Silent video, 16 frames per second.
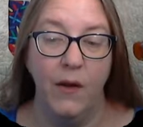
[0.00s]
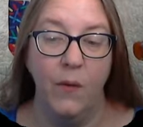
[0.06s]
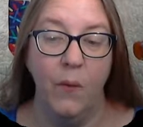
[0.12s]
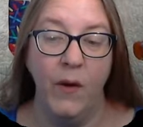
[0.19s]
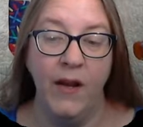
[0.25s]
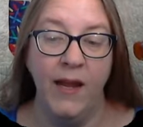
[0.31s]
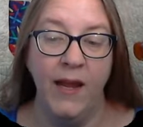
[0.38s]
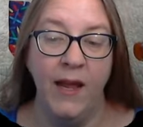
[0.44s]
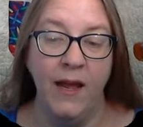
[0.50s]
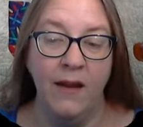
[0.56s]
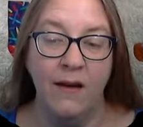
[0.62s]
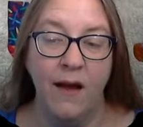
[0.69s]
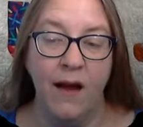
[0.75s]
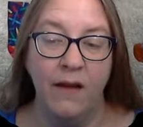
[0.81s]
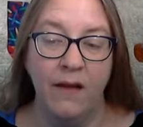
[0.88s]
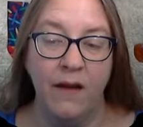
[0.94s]
When I had
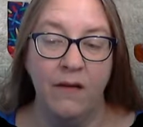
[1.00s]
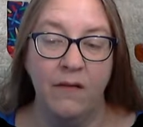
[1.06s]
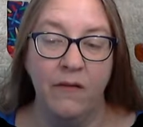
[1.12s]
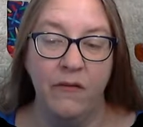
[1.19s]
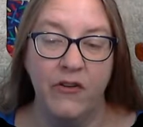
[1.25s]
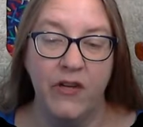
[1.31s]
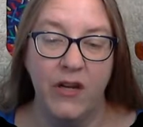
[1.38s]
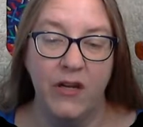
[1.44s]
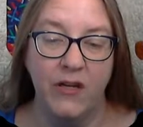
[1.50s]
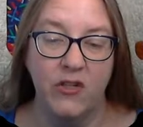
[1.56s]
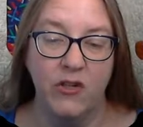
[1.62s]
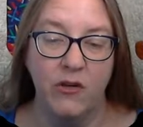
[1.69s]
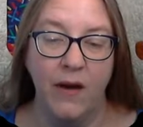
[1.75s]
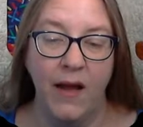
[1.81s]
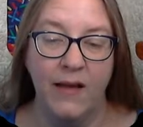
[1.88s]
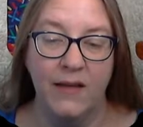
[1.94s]
got out of
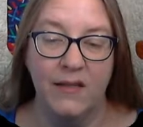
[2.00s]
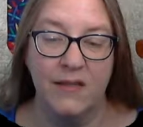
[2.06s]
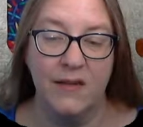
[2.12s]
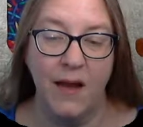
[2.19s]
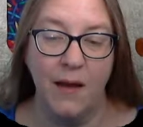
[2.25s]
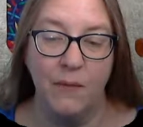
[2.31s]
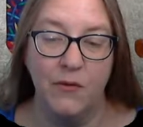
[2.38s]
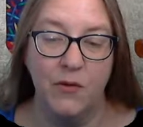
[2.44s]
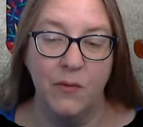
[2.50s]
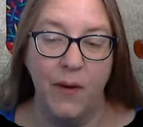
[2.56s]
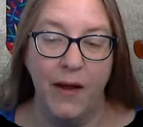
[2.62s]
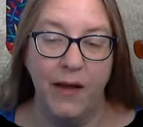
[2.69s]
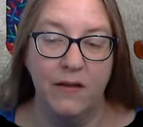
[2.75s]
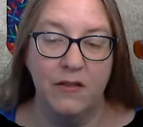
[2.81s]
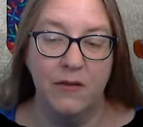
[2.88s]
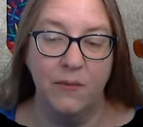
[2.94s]
danger, I stopped a
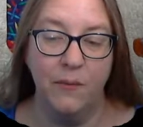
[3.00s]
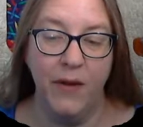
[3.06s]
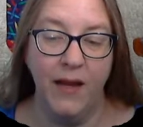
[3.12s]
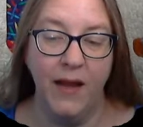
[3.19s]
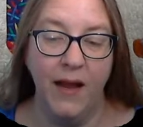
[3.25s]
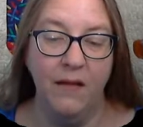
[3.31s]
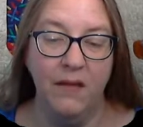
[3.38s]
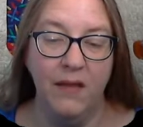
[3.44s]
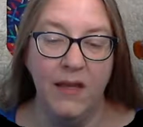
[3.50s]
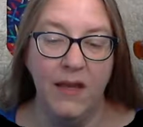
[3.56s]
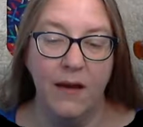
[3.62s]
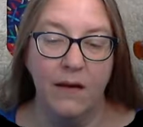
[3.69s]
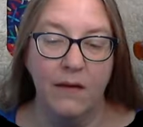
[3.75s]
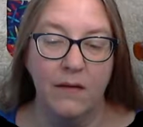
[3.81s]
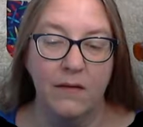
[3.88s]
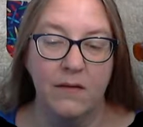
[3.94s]
while to pick out the
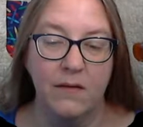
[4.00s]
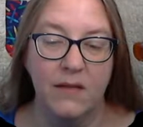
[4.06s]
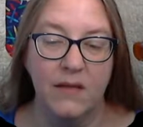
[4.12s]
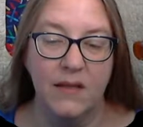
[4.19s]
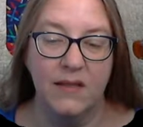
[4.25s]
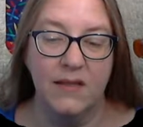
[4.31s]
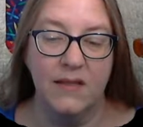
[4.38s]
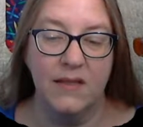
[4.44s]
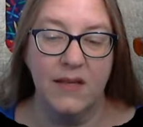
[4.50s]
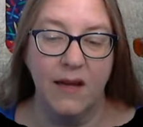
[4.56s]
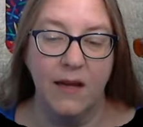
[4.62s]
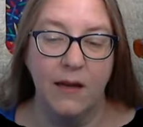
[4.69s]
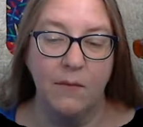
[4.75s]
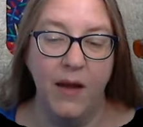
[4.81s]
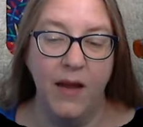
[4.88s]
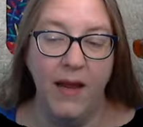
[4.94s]
arrows that stuck
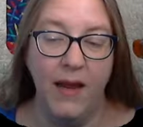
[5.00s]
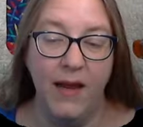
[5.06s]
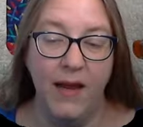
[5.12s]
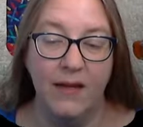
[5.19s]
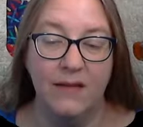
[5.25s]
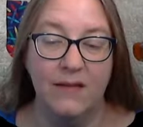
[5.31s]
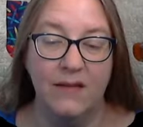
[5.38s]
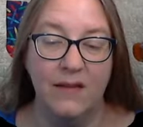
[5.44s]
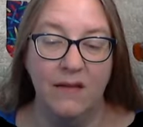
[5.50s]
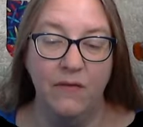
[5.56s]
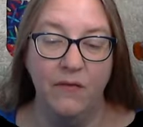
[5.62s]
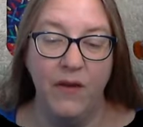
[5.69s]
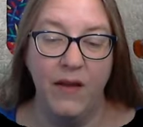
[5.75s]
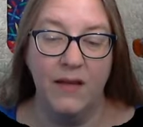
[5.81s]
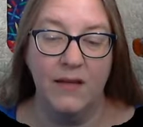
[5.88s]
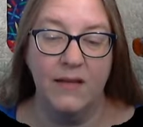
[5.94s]
in my hands and
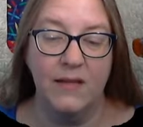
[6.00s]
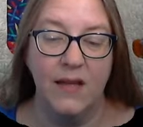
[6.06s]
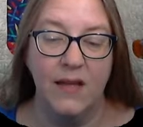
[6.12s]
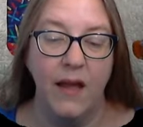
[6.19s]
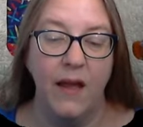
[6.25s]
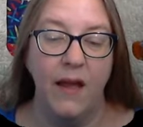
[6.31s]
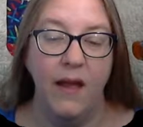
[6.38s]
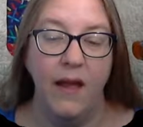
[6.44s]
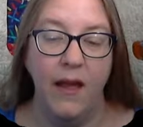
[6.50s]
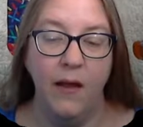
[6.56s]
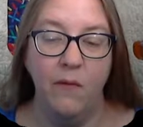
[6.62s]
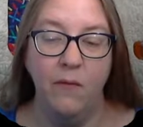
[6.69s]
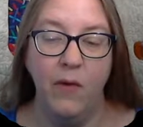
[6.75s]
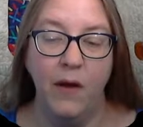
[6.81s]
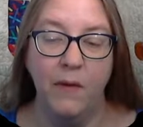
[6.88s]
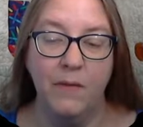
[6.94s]
face,
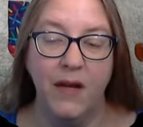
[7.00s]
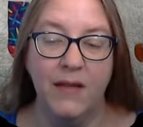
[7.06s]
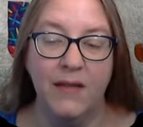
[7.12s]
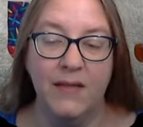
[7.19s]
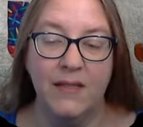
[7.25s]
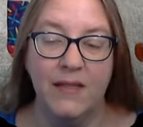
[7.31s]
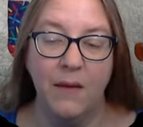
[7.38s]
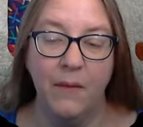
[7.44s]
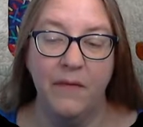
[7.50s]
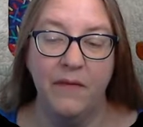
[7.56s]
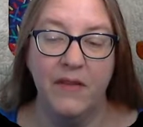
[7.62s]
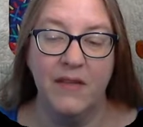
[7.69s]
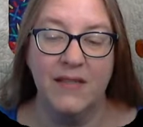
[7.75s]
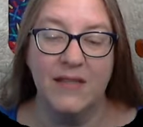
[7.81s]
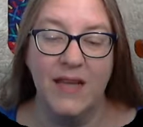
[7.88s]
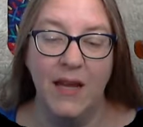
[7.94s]
and rubbed on some of
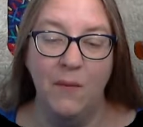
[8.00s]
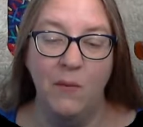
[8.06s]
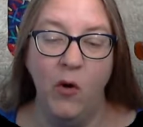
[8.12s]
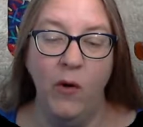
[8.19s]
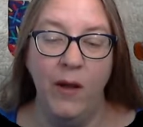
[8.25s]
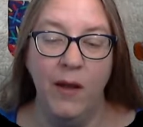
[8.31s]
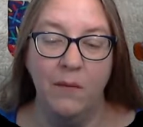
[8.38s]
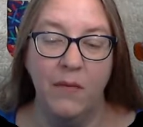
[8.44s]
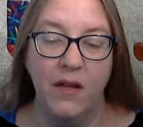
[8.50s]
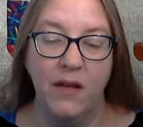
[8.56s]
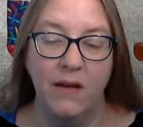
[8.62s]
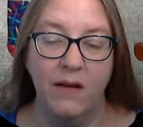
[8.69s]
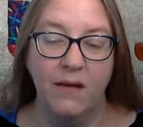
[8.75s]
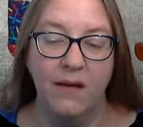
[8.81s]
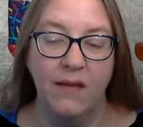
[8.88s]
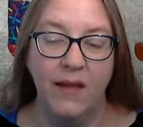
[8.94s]
the same
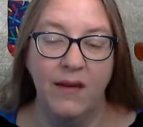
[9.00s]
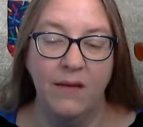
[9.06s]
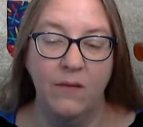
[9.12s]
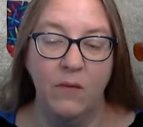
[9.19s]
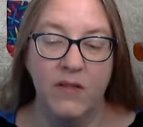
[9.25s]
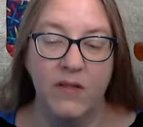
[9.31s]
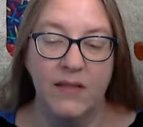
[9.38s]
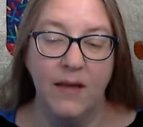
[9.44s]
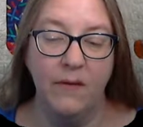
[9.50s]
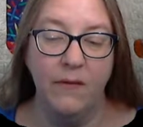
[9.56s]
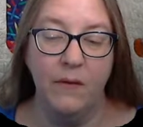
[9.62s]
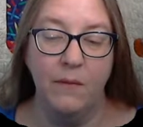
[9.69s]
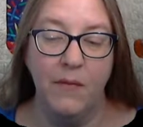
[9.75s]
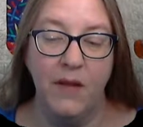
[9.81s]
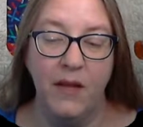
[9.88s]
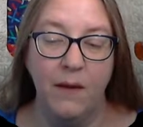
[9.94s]
ointment that was
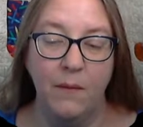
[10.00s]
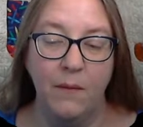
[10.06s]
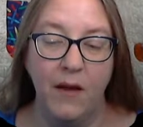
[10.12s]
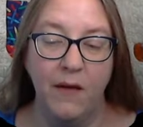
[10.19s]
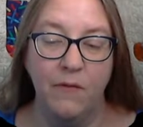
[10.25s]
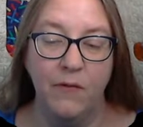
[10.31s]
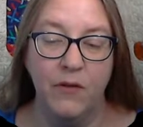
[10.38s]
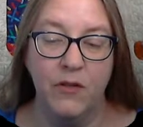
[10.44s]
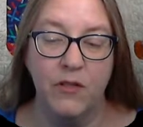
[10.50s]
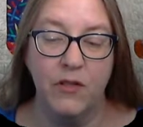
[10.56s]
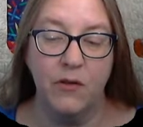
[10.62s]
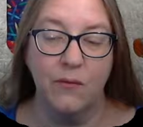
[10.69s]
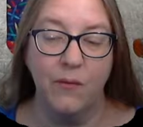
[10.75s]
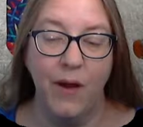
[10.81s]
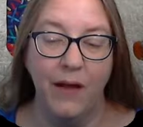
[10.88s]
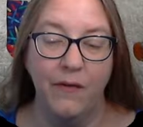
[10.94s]
given me on my first
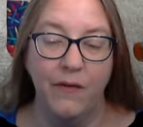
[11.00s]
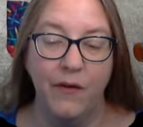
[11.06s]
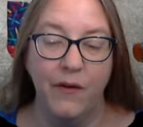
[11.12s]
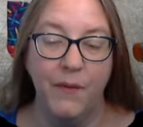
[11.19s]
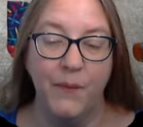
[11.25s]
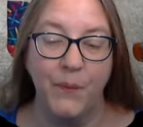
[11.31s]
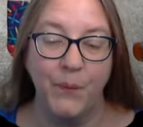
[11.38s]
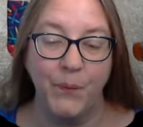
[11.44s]
arrival,